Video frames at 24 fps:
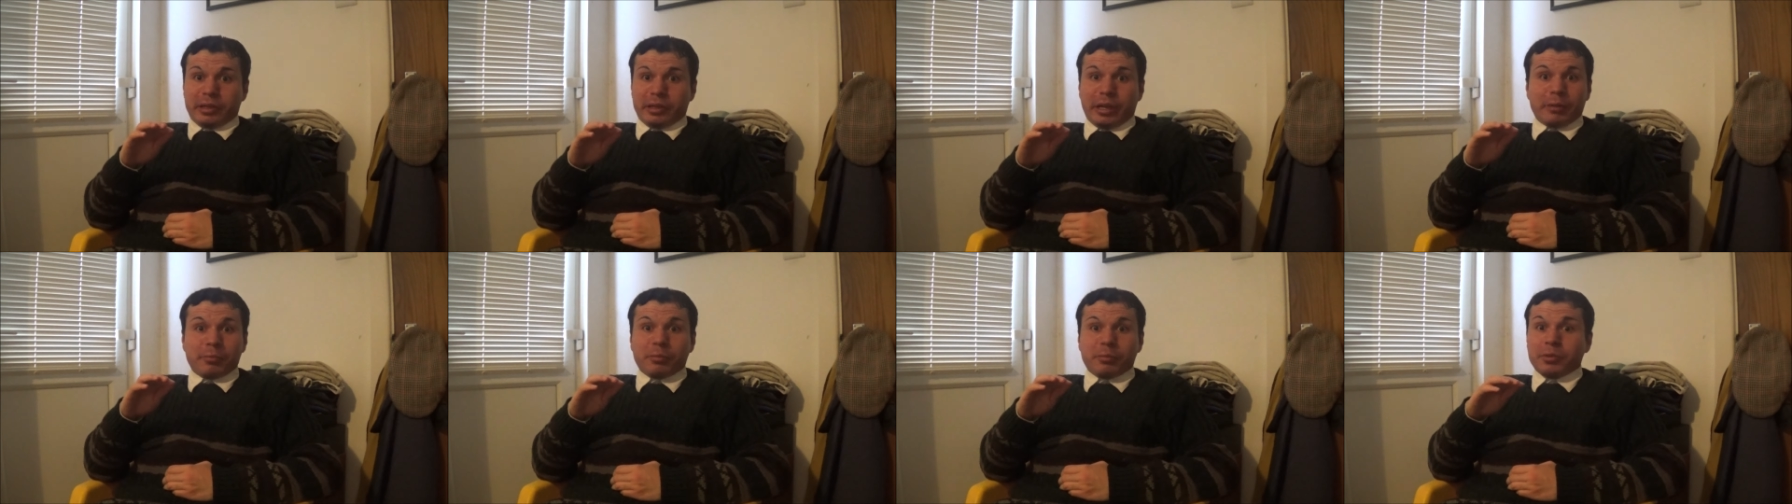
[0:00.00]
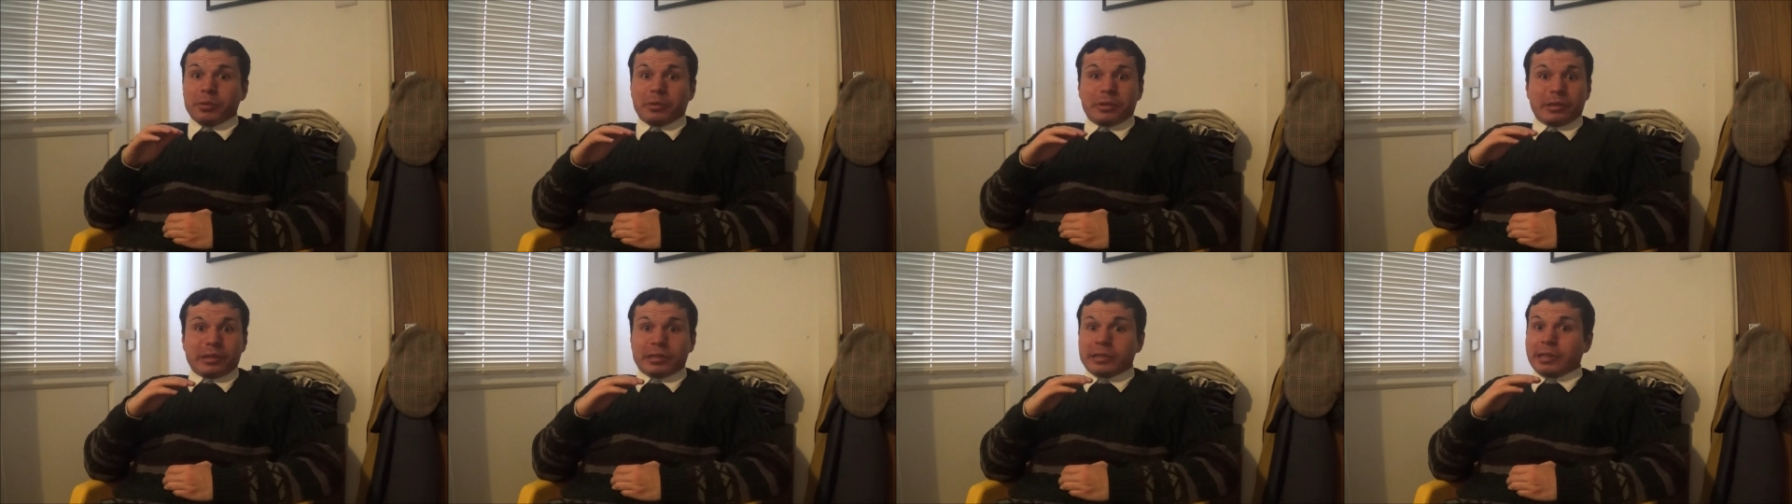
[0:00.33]
I
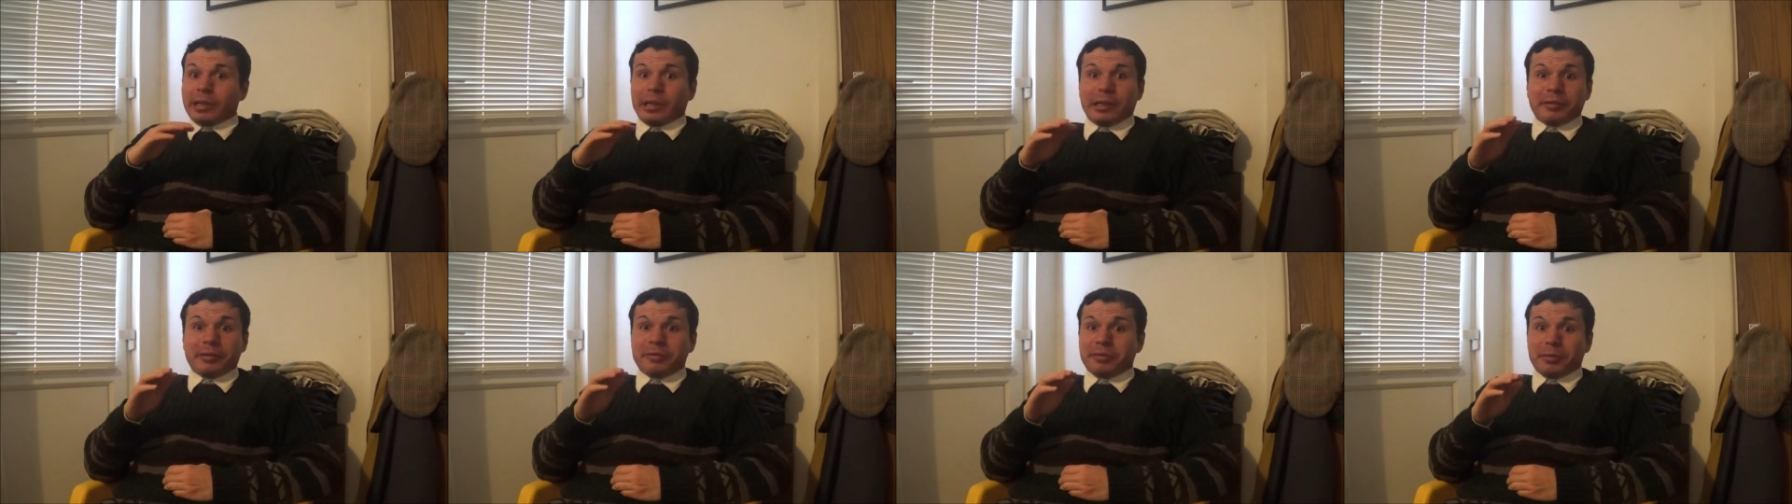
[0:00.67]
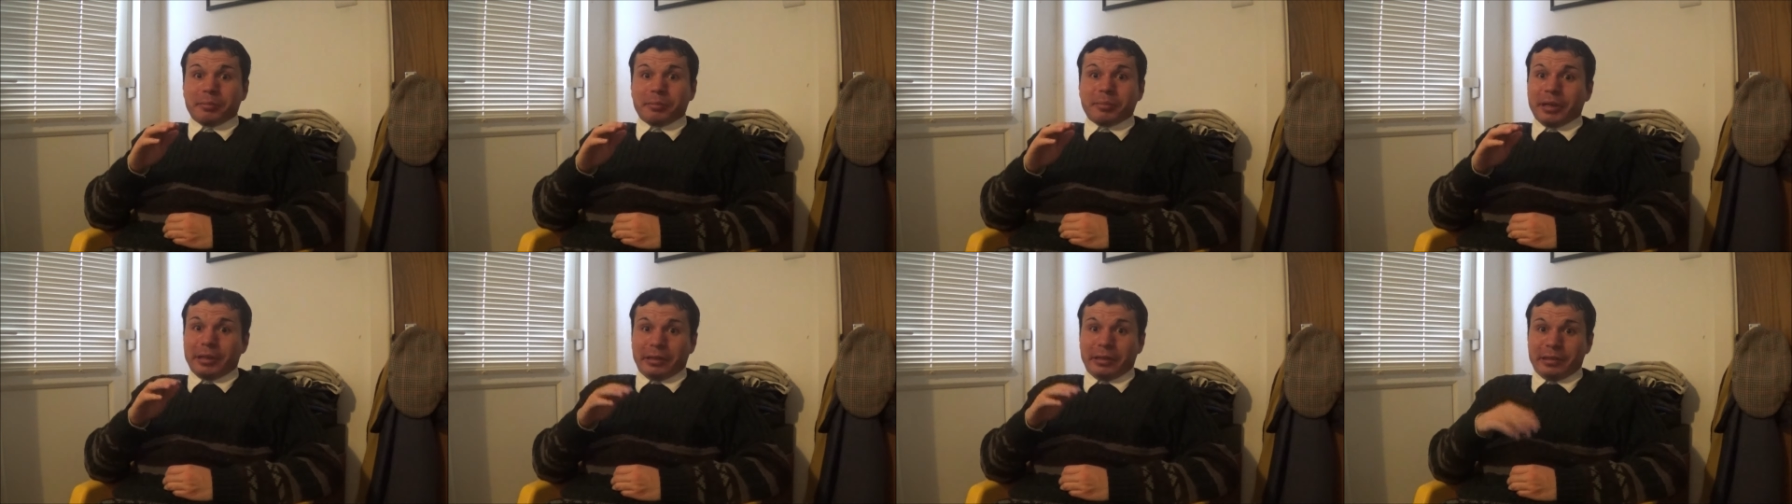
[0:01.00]
wouldn't say for
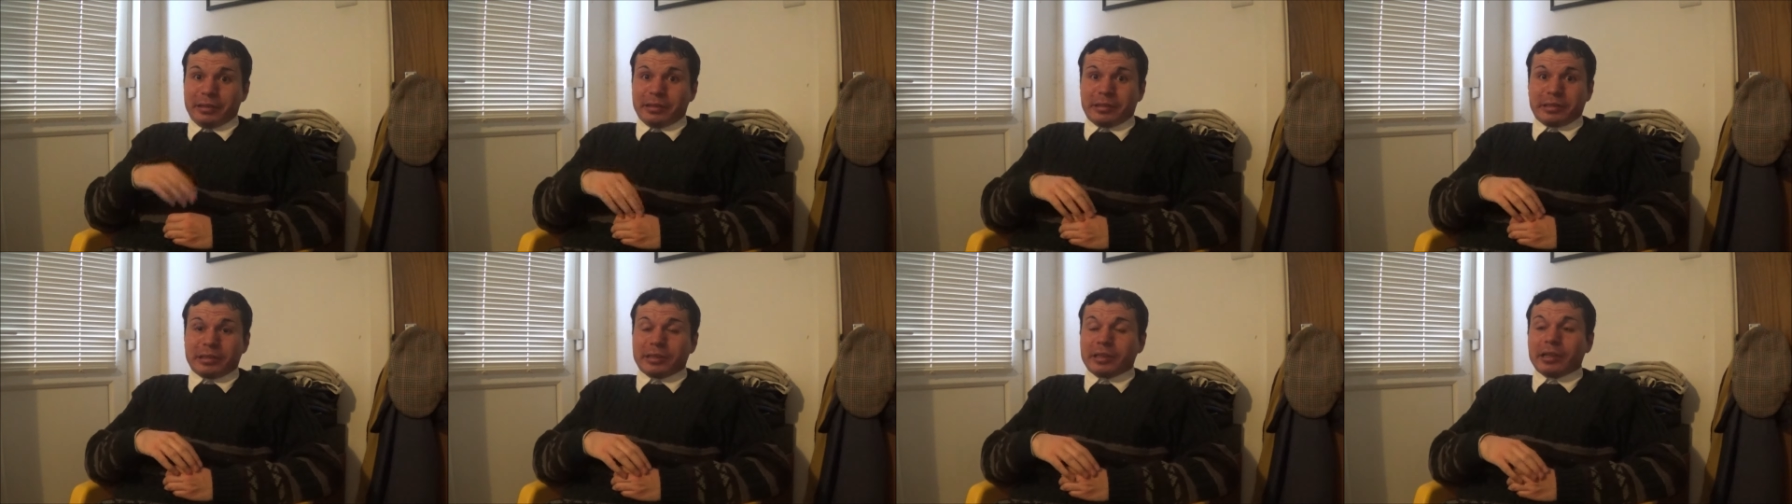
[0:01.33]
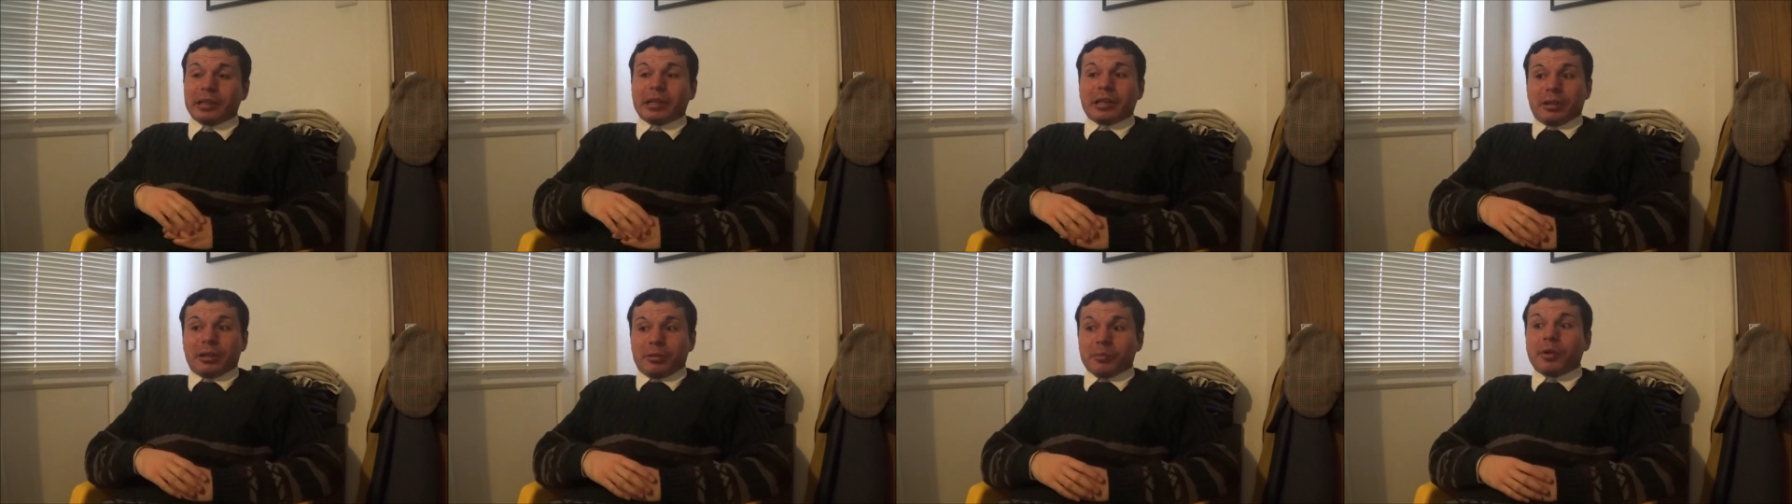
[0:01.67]
months
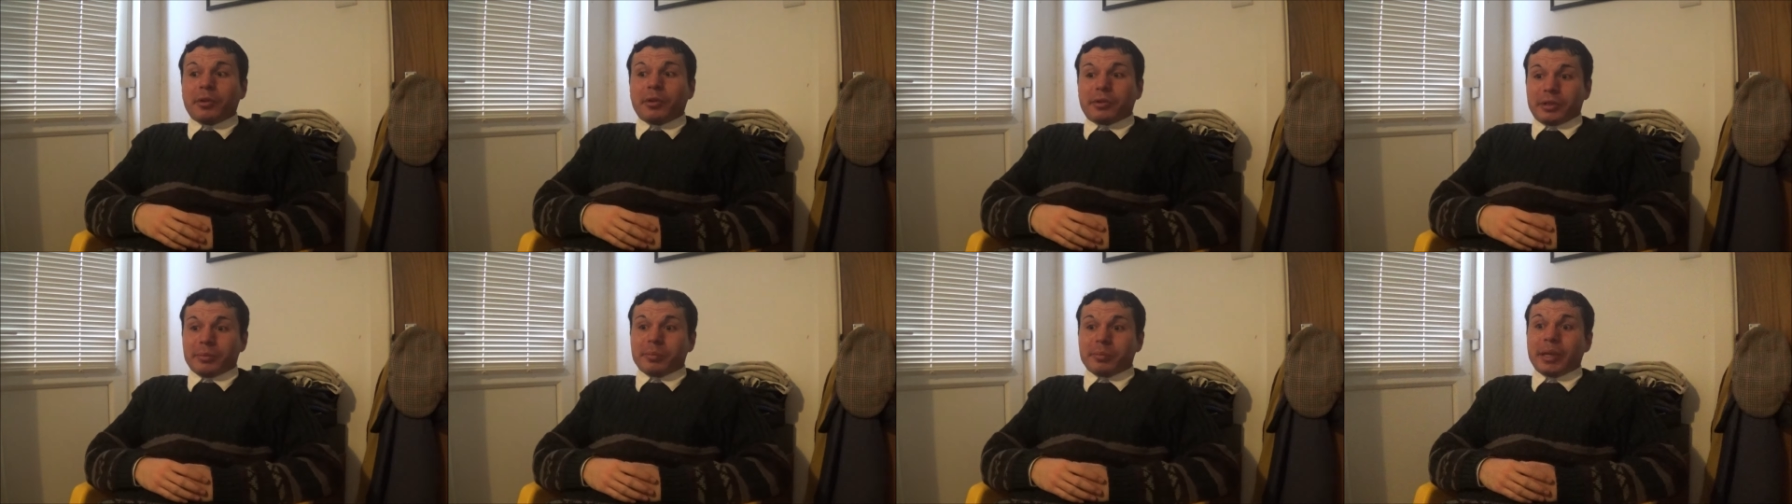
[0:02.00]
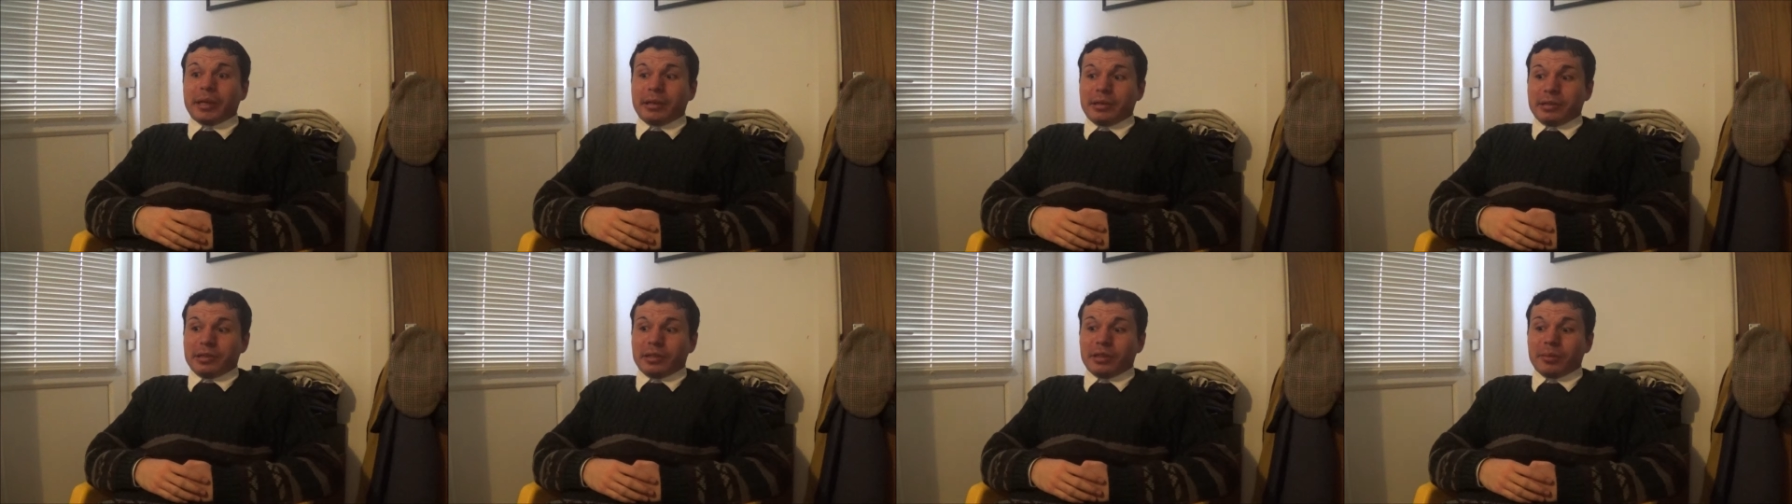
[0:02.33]
what it
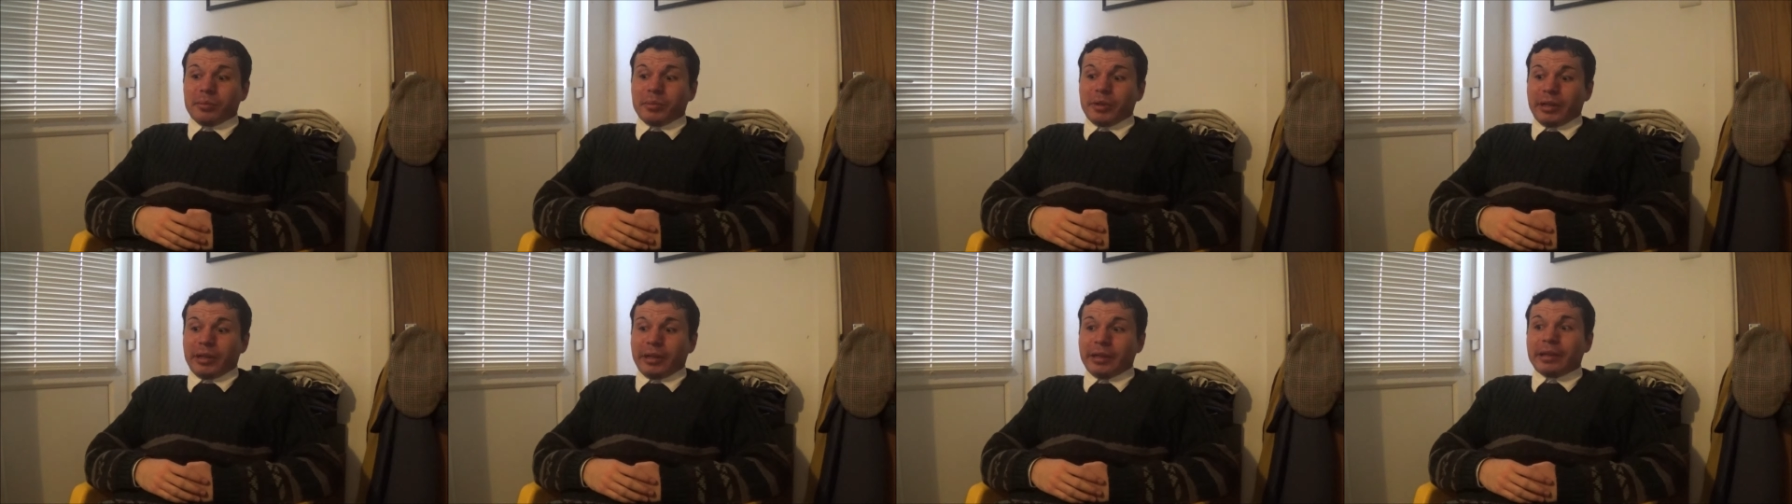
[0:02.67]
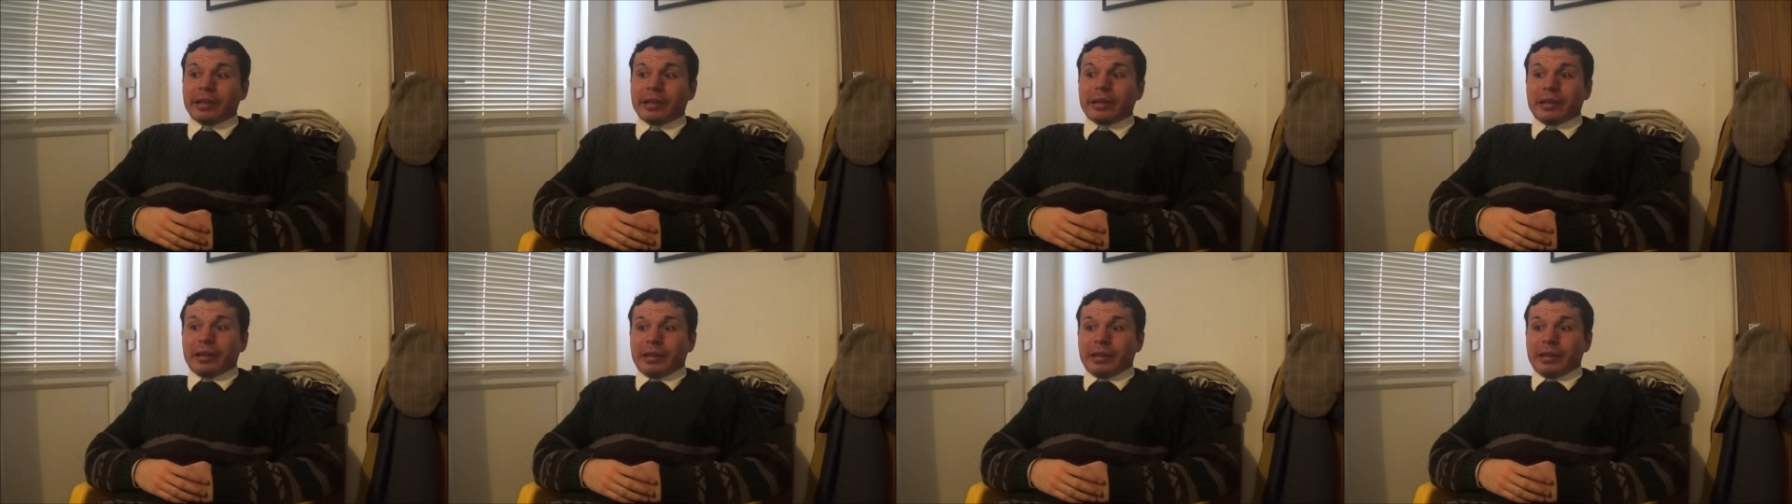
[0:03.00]
meant to me,